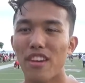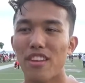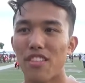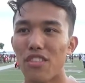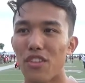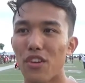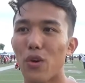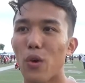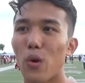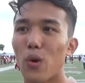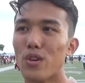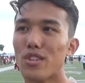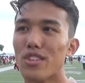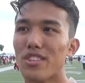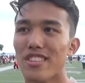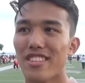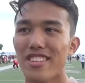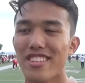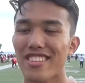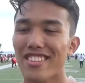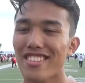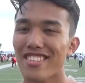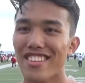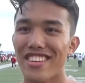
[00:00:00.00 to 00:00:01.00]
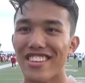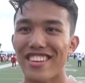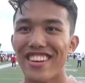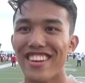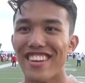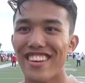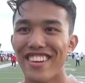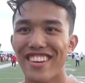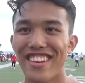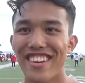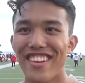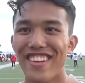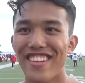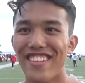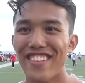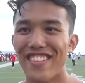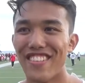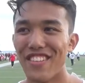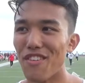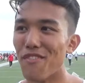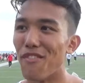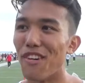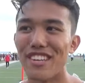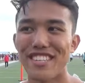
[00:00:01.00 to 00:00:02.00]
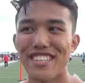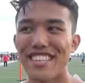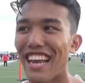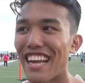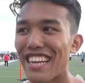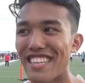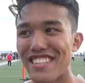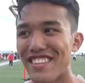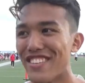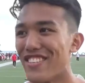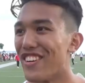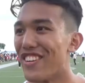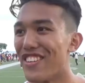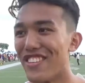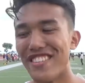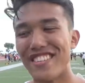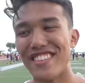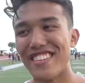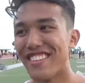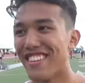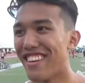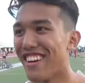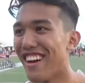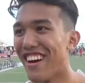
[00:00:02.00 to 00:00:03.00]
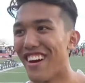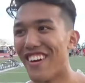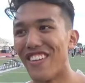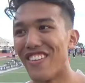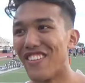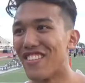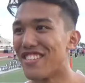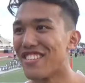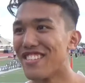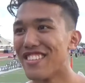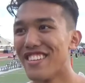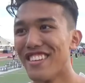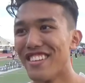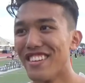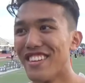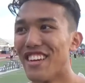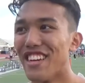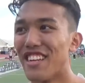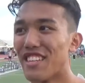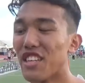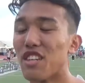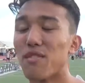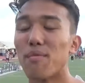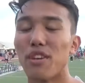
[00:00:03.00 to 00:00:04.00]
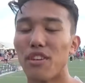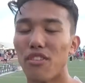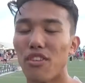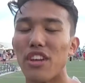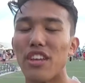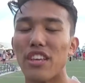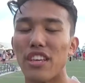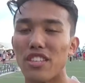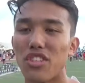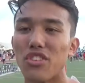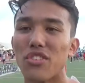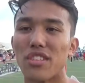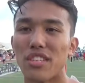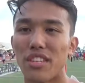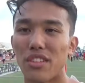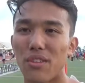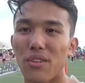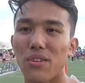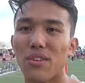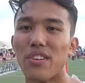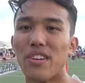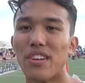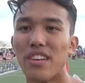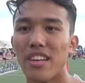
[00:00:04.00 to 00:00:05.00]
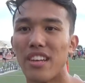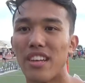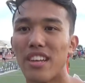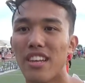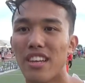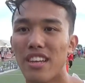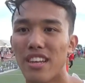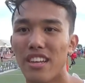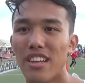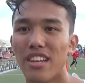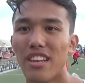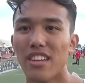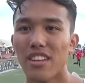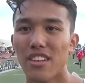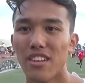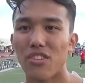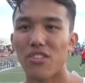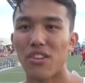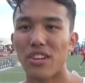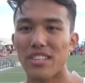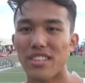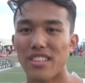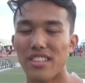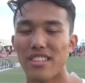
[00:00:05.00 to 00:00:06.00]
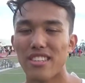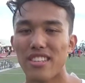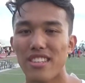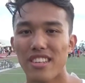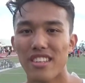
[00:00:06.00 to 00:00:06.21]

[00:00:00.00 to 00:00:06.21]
They're horses. They're Mustangs. They run. It's going to be really interesting, though. Okay. Good races.